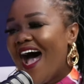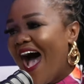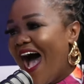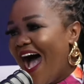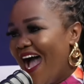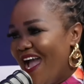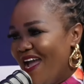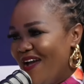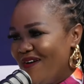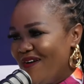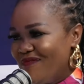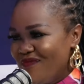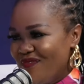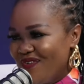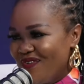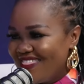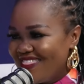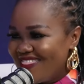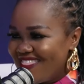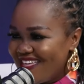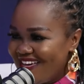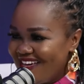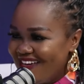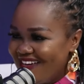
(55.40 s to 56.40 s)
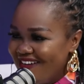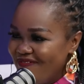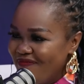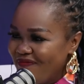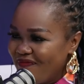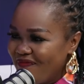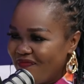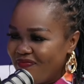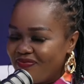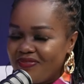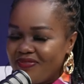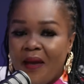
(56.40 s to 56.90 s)
I am with the
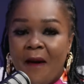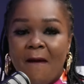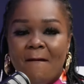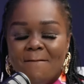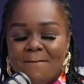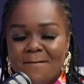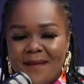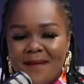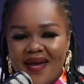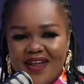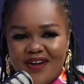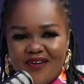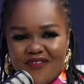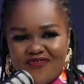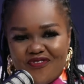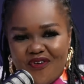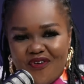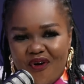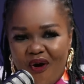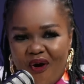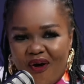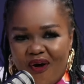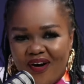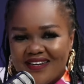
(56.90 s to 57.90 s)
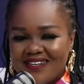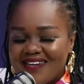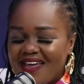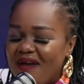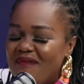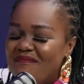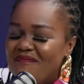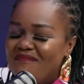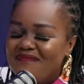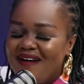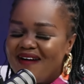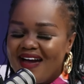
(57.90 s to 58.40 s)
man of God, a
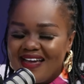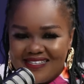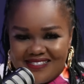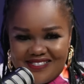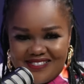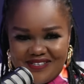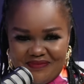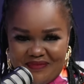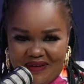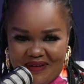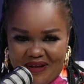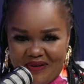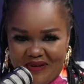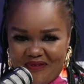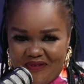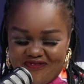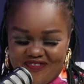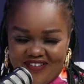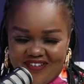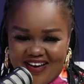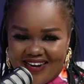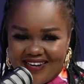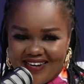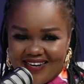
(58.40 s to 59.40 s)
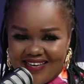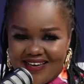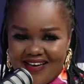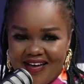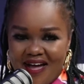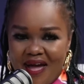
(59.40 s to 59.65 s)
mighty man of valor,